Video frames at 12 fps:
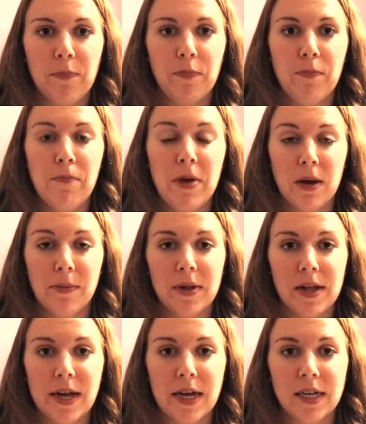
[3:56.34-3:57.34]

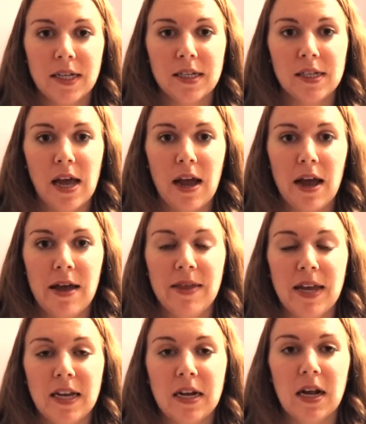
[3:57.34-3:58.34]
minimalize and
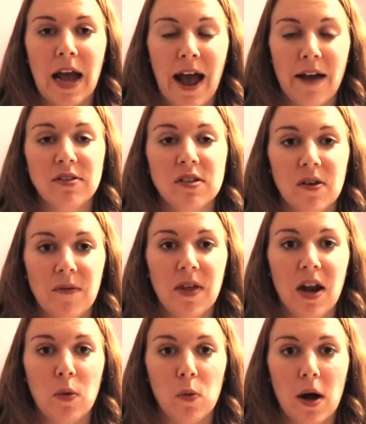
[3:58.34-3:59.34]
then have stuff
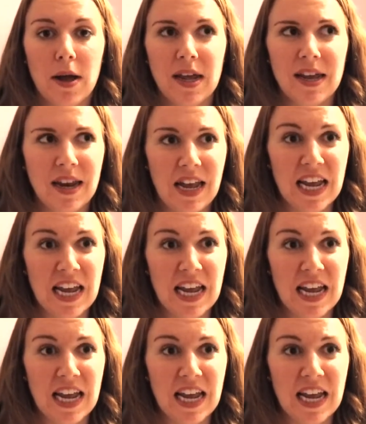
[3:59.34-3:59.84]
that I want. And